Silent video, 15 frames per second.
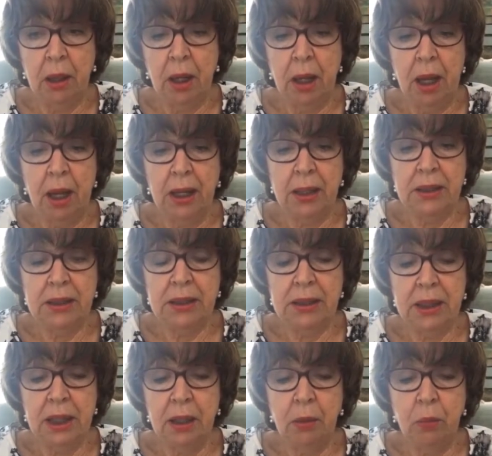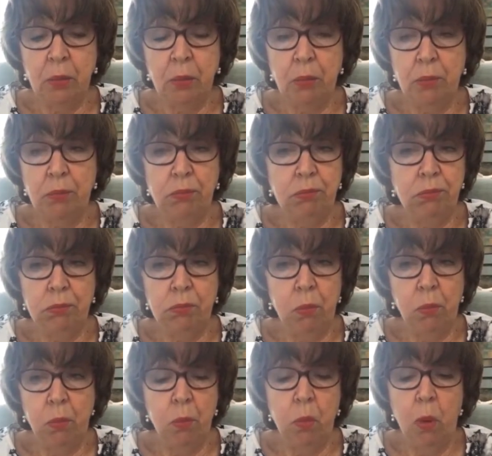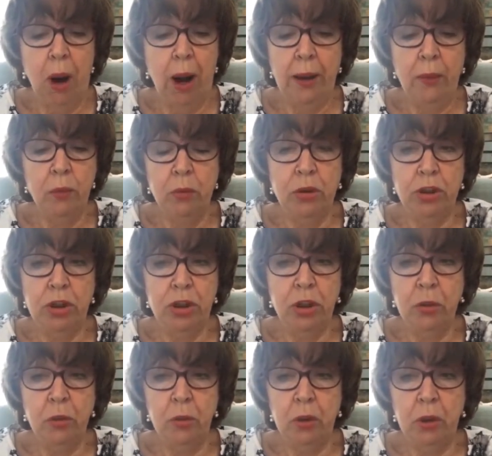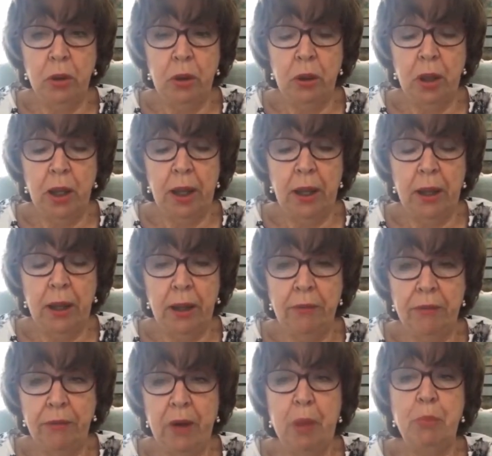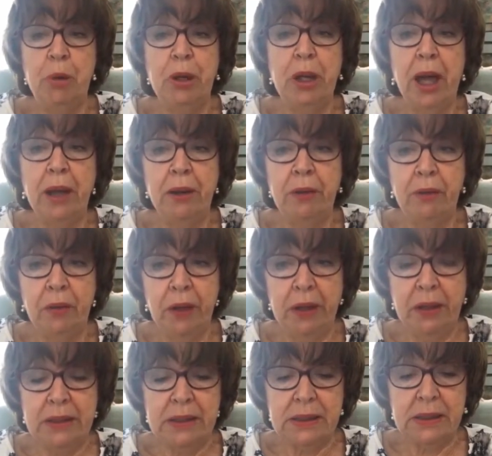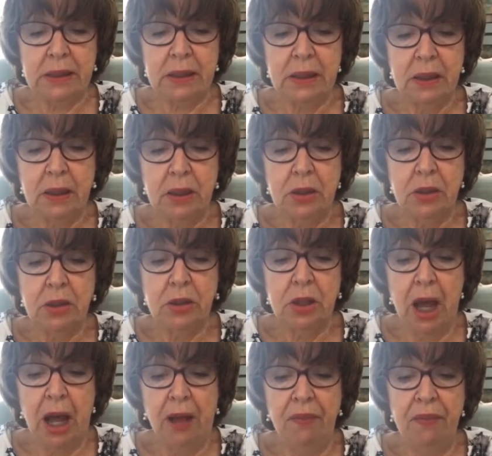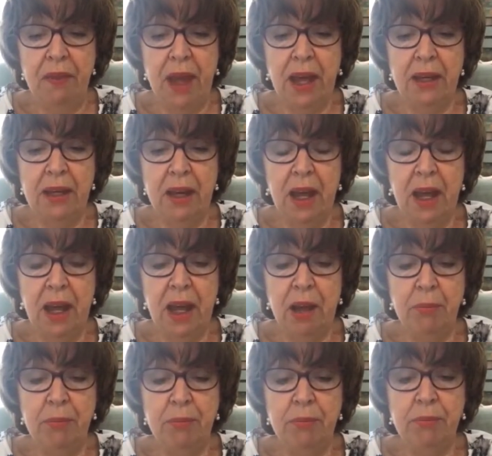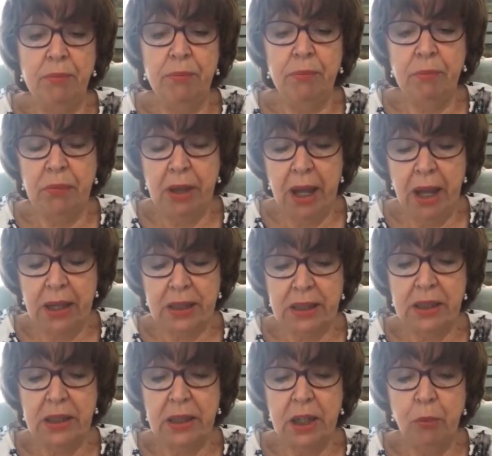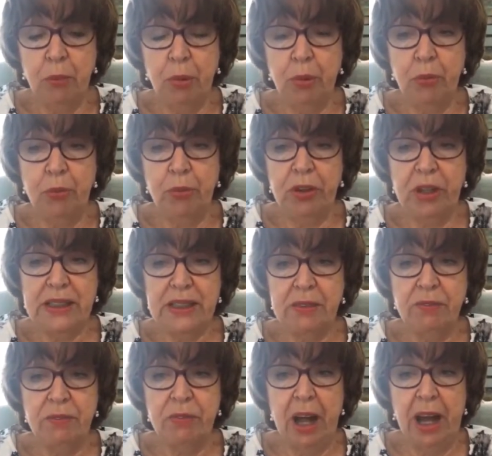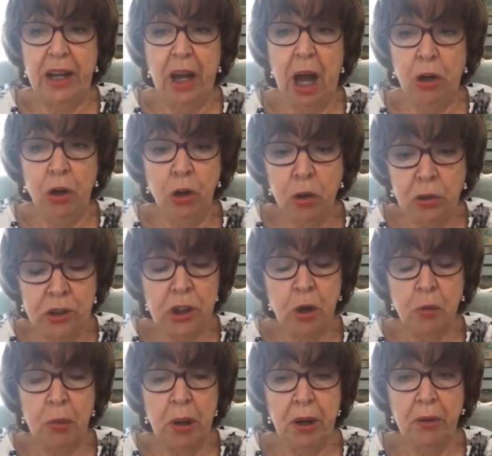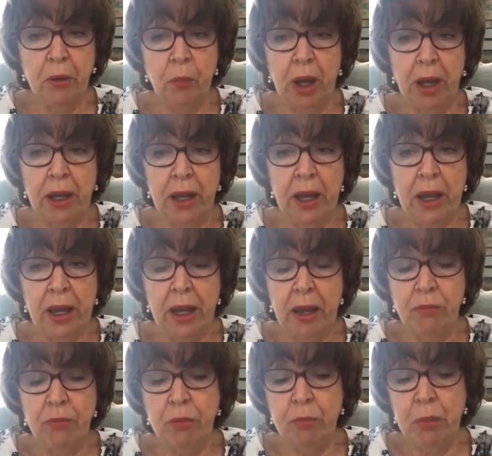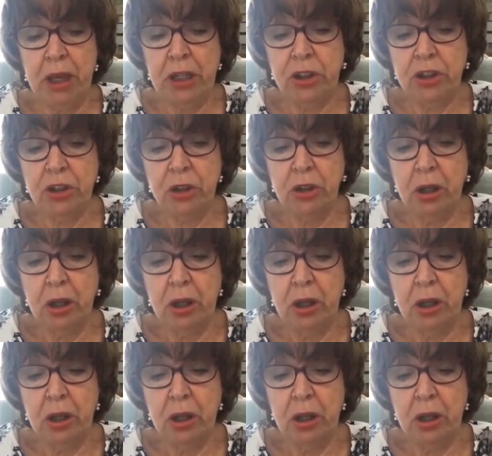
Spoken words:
And why would you fabricate things and then let, you know, put this in? And also, by the way, information,